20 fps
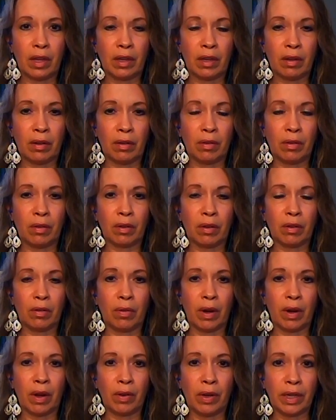do a
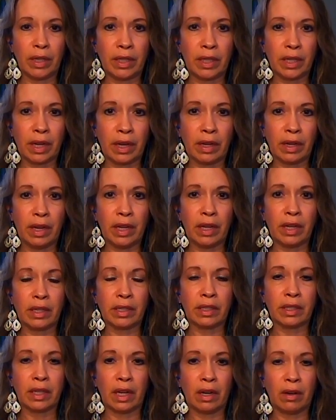grounding technique, a
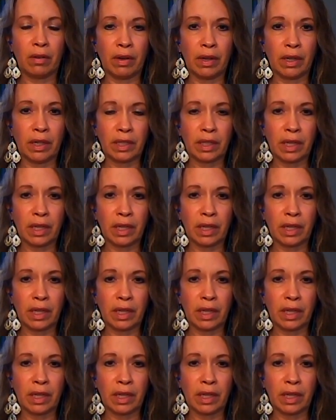centering